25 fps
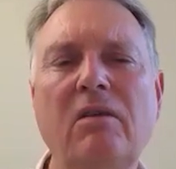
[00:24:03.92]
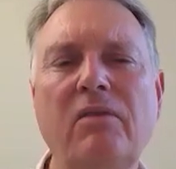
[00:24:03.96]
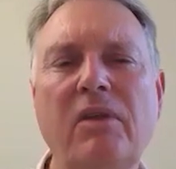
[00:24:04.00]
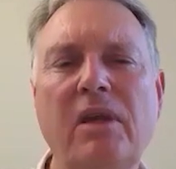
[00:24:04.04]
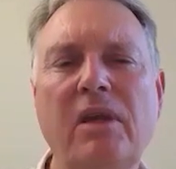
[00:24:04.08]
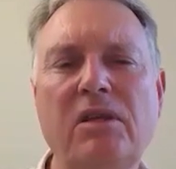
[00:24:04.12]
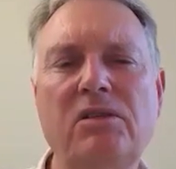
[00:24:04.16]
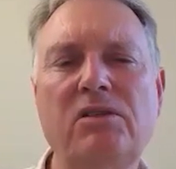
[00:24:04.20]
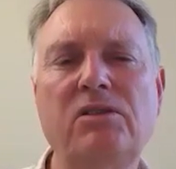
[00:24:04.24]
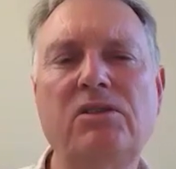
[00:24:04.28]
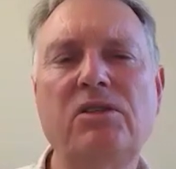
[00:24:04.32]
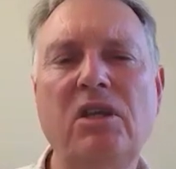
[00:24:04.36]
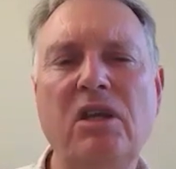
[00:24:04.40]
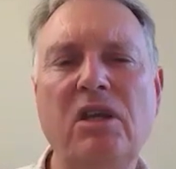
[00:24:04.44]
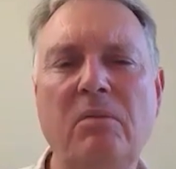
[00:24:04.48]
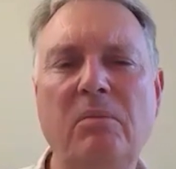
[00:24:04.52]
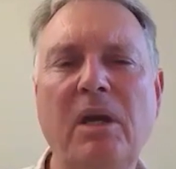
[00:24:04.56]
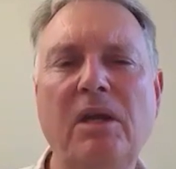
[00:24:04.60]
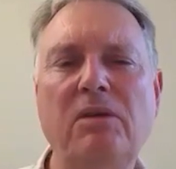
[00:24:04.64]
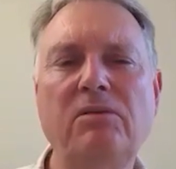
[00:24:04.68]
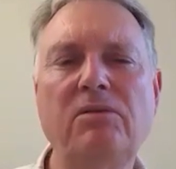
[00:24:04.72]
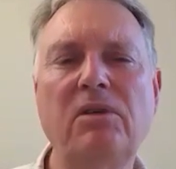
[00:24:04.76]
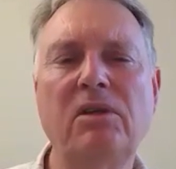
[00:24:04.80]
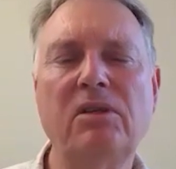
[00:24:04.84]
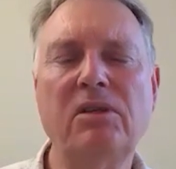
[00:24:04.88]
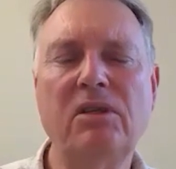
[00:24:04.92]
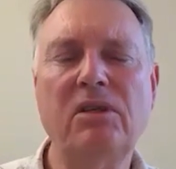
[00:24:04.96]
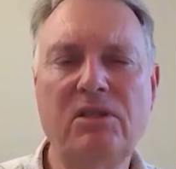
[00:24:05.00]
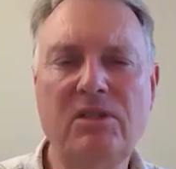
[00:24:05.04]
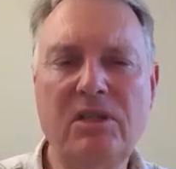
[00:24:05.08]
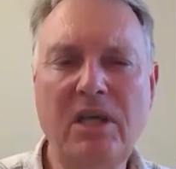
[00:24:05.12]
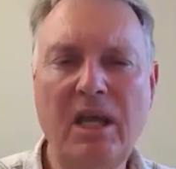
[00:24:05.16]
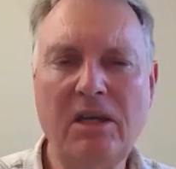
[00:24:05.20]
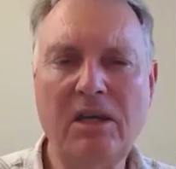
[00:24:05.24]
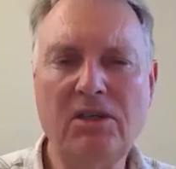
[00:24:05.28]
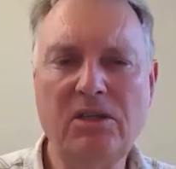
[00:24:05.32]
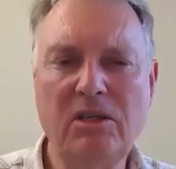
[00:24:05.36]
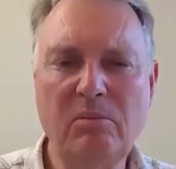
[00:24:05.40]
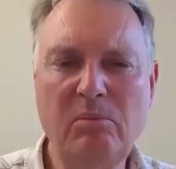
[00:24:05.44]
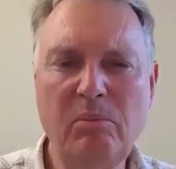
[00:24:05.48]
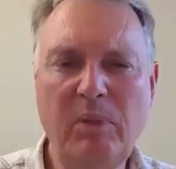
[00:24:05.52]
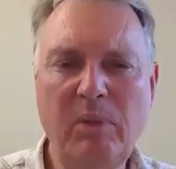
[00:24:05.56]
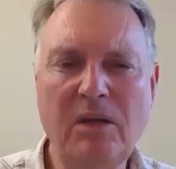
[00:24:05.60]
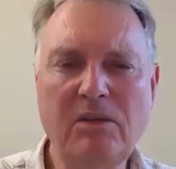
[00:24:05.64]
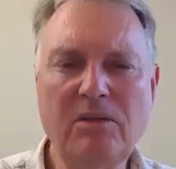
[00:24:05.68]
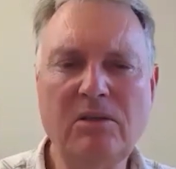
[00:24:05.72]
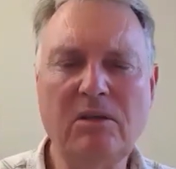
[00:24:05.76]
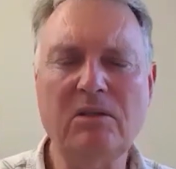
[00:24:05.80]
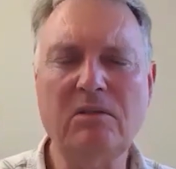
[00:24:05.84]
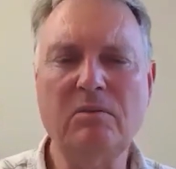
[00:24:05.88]
these geometric dissection
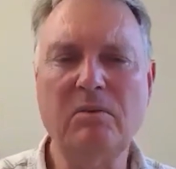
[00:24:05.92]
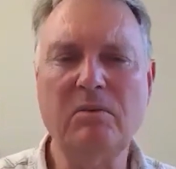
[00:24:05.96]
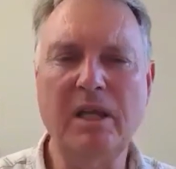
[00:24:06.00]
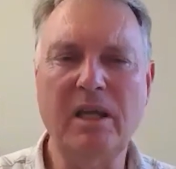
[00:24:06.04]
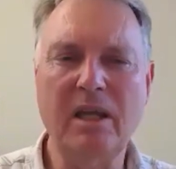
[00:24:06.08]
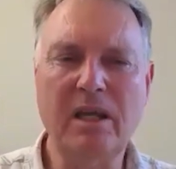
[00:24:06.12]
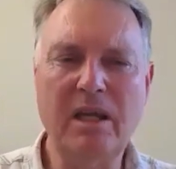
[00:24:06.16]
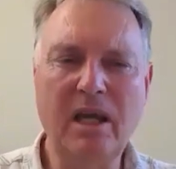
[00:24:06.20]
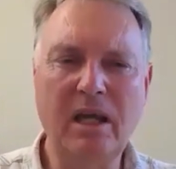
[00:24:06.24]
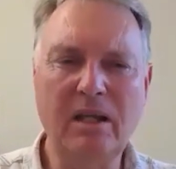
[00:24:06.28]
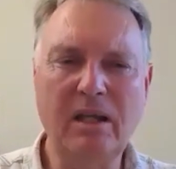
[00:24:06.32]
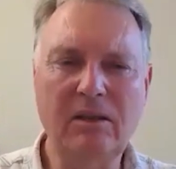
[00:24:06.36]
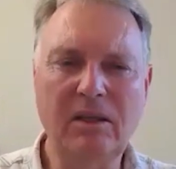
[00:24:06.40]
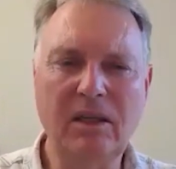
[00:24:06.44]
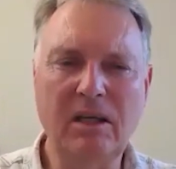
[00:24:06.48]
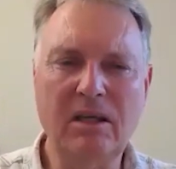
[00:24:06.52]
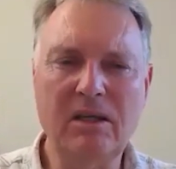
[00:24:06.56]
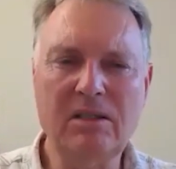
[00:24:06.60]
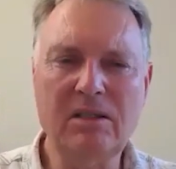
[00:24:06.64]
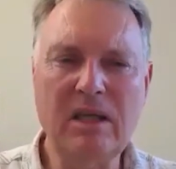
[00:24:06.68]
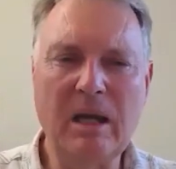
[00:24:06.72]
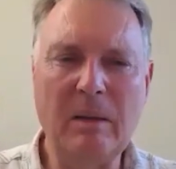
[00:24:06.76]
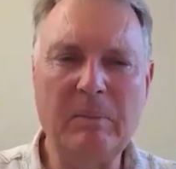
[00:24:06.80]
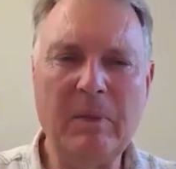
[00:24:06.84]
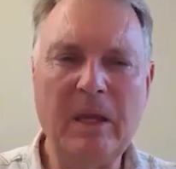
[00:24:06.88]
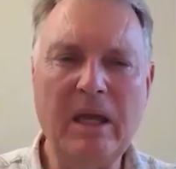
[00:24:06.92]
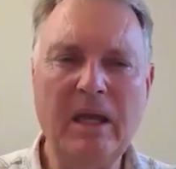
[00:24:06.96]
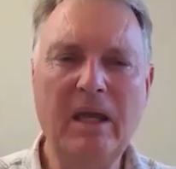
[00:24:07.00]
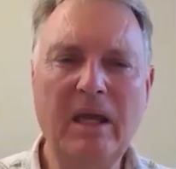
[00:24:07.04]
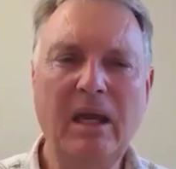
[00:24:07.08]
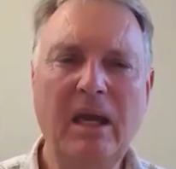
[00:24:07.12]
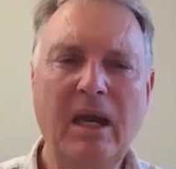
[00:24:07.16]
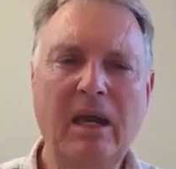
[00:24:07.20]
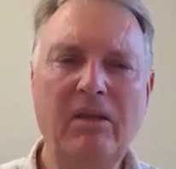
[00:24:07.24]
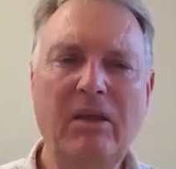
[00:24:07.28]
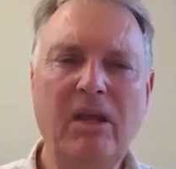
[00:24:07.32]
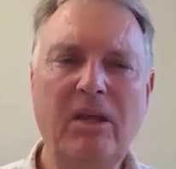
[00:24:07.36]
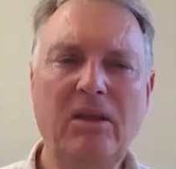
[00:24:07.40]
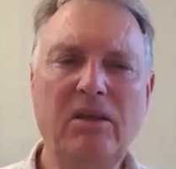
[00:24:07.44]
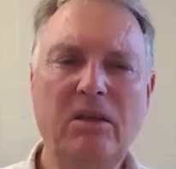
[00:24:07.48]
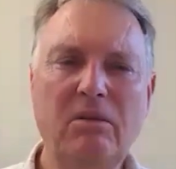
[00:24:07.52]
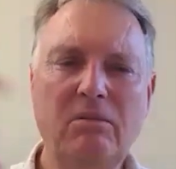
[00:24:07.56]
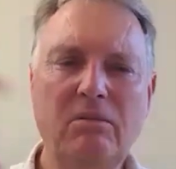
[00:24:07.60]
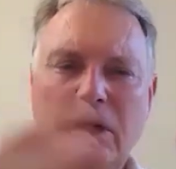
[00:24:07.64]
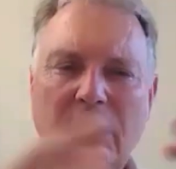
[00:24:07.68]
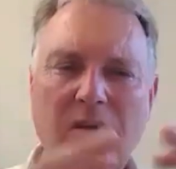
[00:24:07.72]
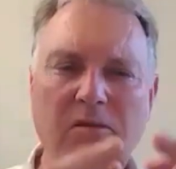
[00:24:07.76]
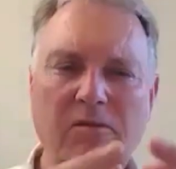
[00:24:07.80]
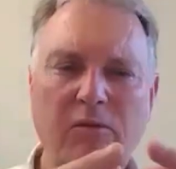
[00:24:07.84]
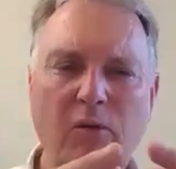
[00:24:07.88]
puzzles where you cut things up and then you
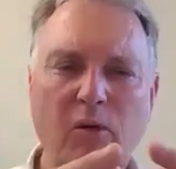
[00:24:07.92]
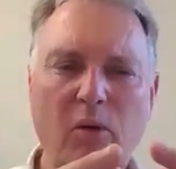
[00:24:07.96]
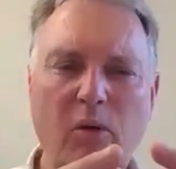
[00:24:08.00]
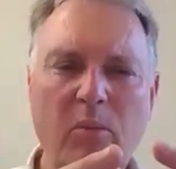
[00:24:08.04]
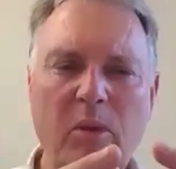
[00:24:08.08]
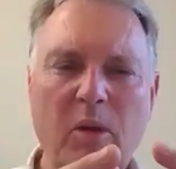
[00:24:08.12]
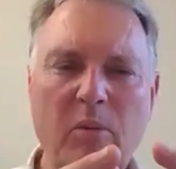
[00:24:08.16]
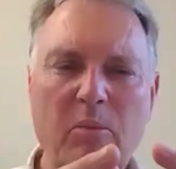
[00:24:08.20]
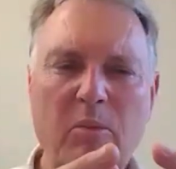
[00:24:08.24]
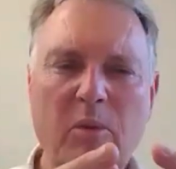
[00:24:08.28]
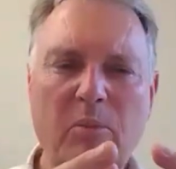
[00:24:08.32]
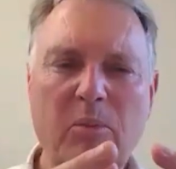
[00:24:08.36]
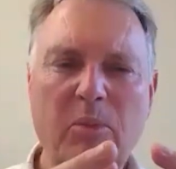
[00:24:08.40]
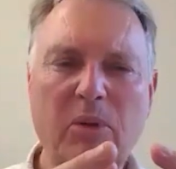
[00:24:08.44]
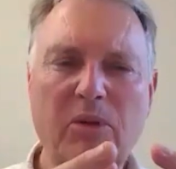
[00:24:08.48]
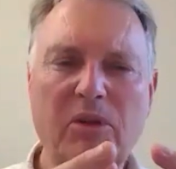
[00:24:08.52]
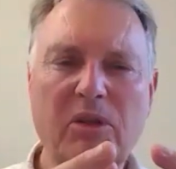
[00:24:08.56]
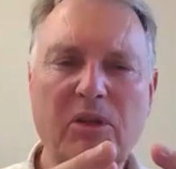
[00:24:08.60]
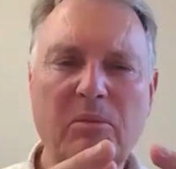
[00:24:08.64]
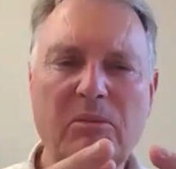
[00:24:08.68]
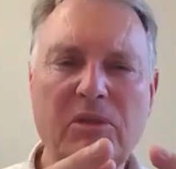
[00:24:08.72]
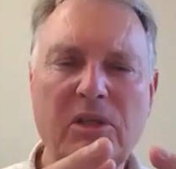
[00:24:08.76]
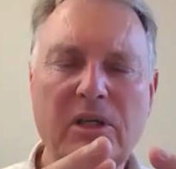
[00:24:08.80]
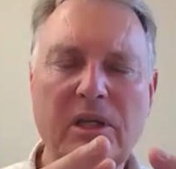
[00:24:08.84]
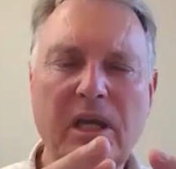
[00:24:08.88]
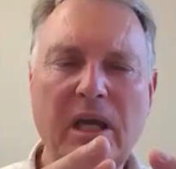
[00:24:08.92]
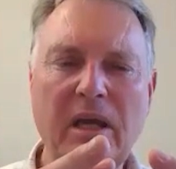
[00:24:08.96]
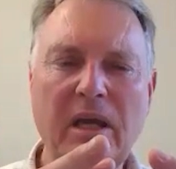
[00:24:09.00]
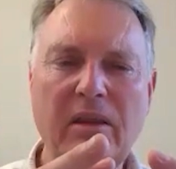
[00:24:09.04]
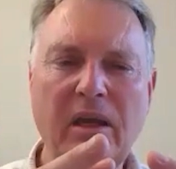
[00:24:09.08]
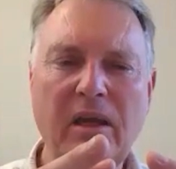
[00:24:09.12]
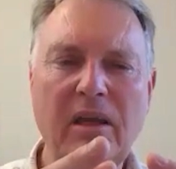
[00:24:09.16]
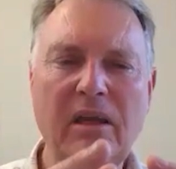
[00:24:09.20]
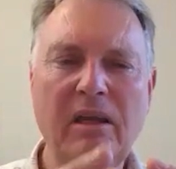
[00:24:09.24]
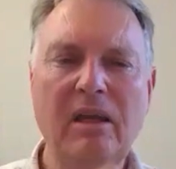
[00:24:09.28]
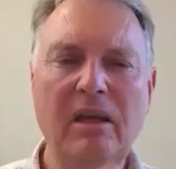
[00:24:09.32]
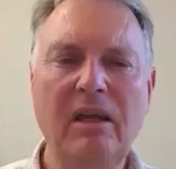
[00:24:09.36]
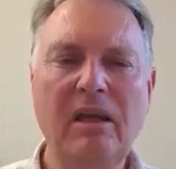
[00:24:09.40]
reform them and put them together.